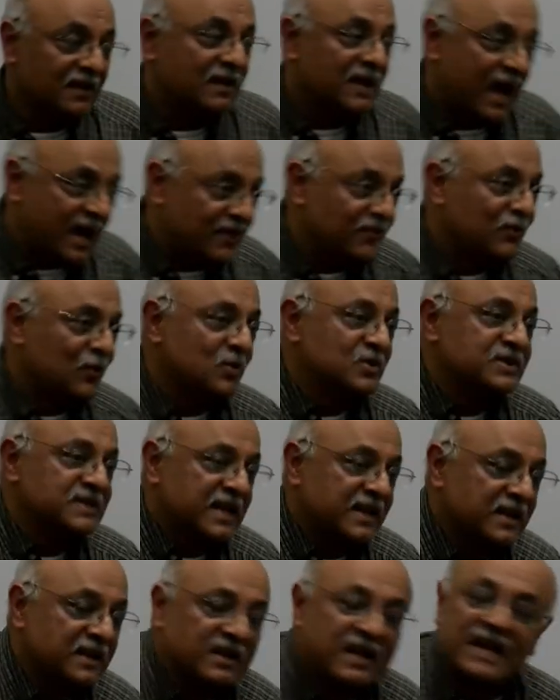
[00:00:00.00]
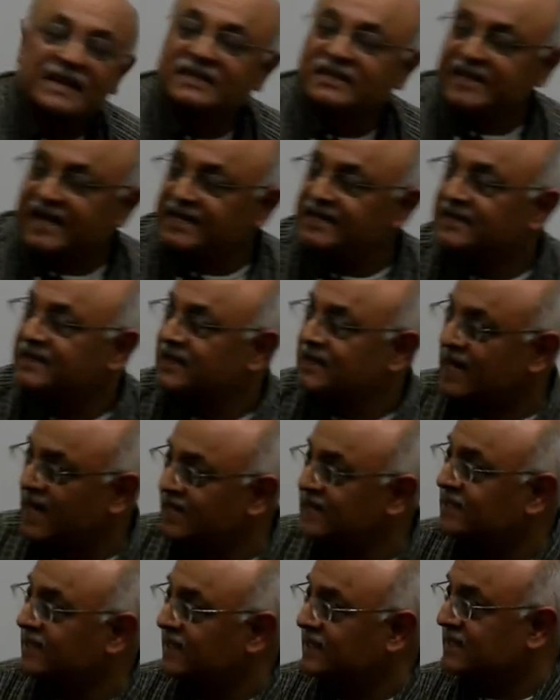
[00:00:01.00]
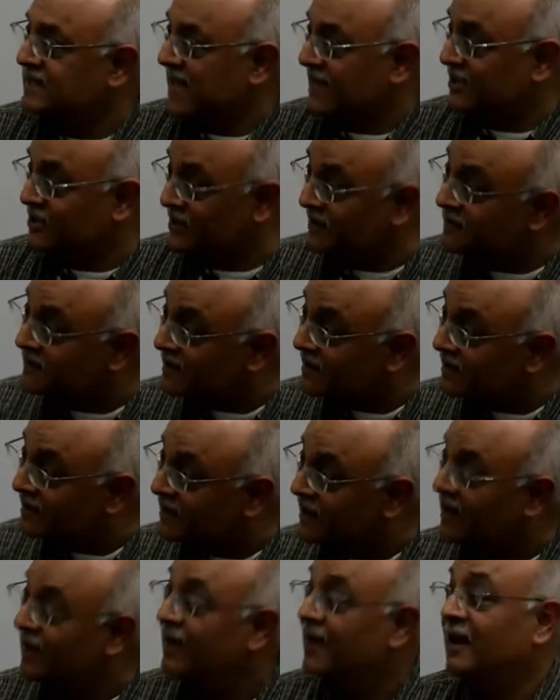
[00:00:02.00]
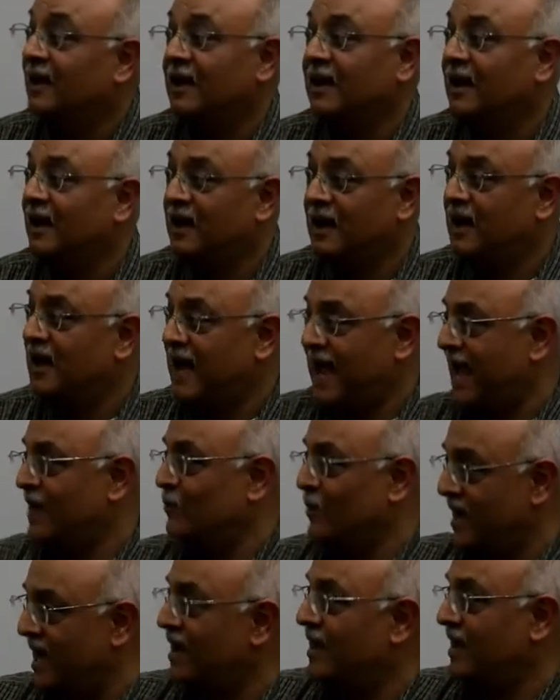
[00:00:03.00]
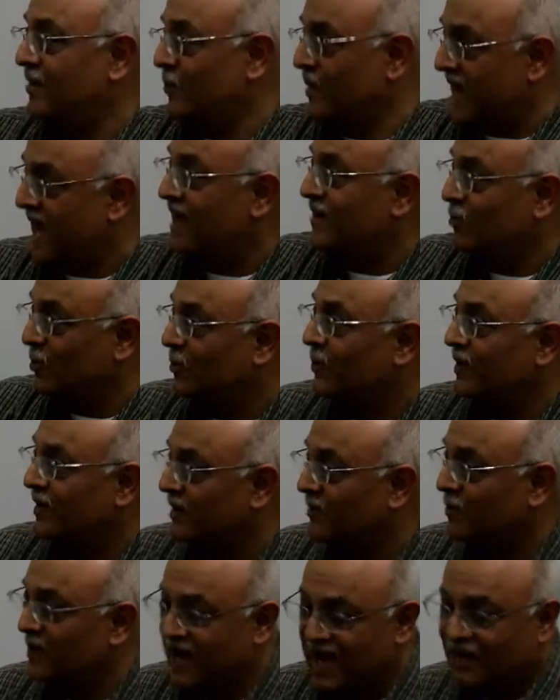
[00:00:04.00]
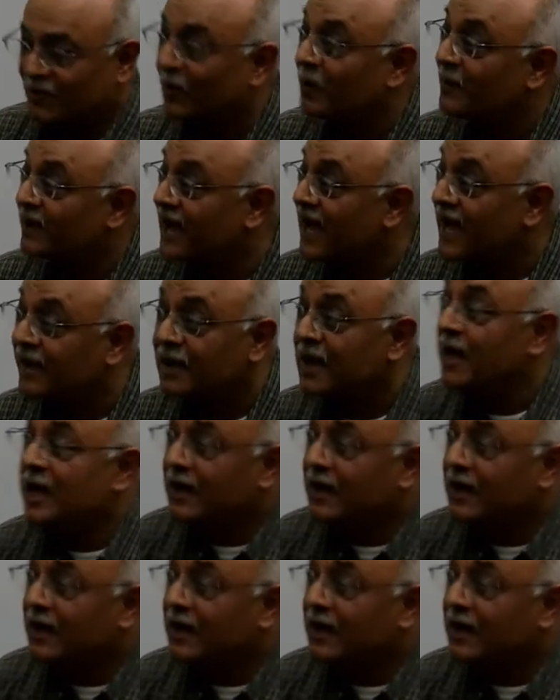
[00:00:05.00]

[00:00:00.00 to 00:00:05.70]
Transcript: And of course, then in the 1980s and 90s, that shifted, uh, and, we had, and we, had what we, we had what we had.